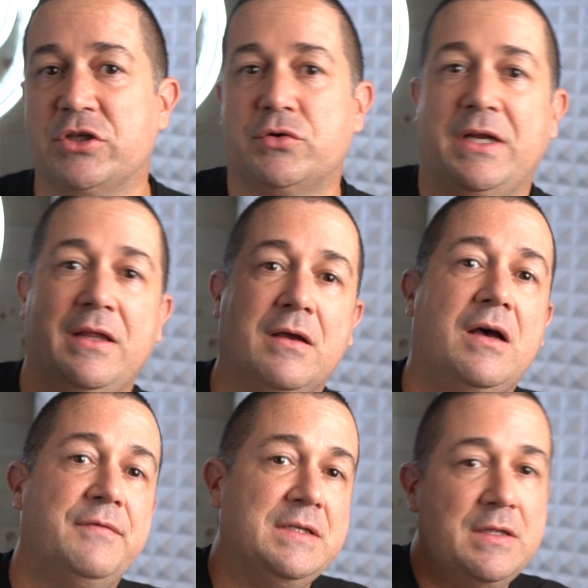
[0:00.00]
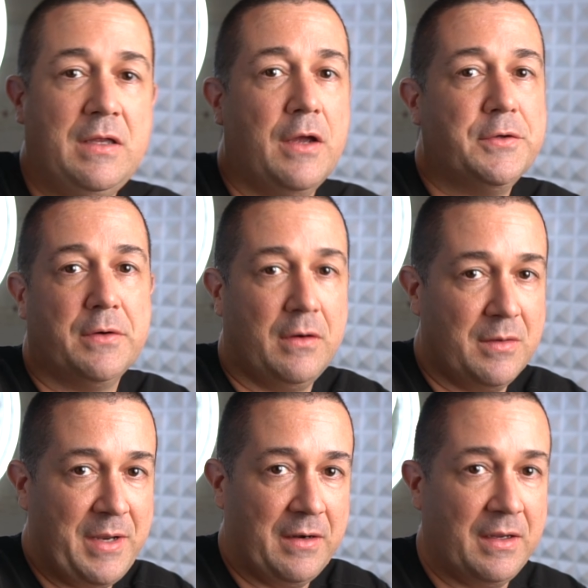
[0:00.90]
trailing off into the
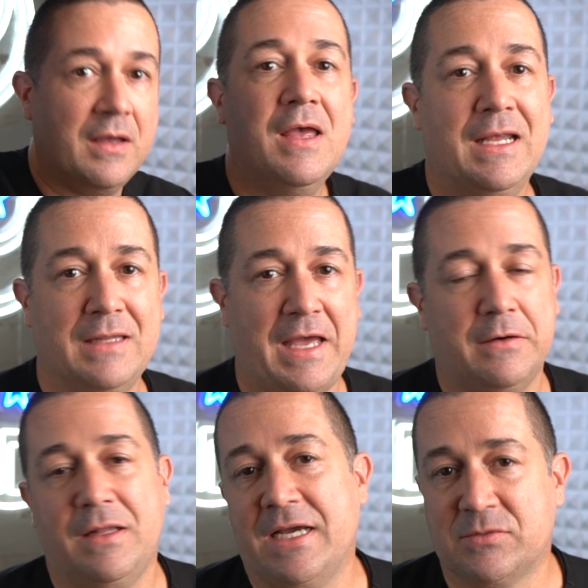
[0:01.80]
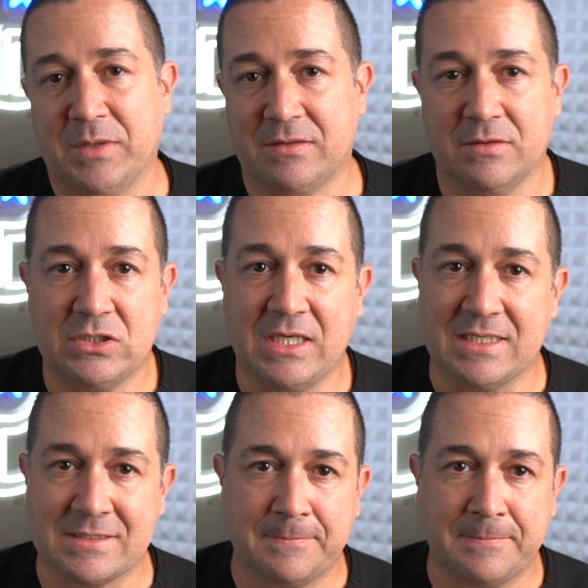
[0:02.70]
underarm area and lateral aspect of the chest.